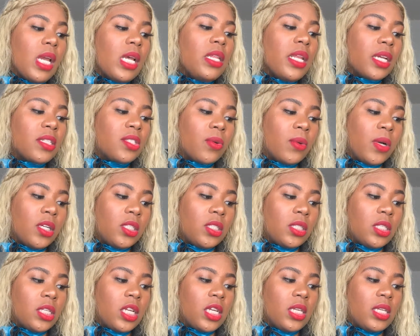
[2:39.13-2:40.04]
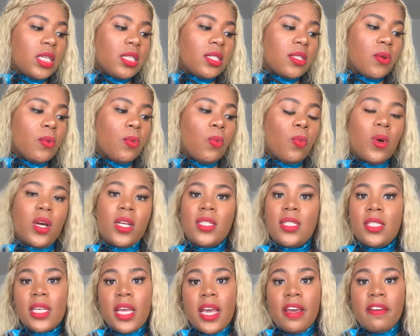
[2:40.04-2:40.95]
Next question is,
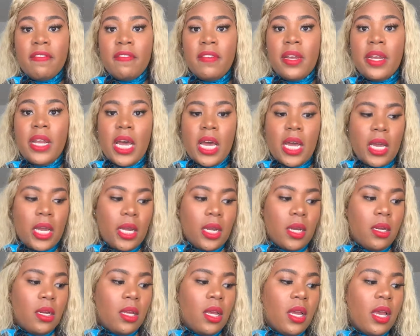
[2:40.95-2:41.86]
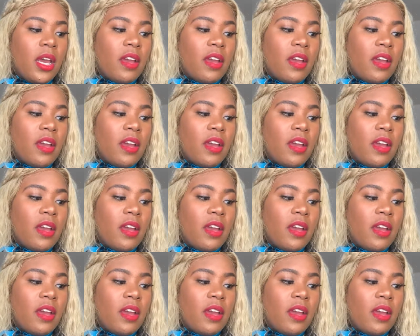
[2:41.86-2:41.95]
what's F9?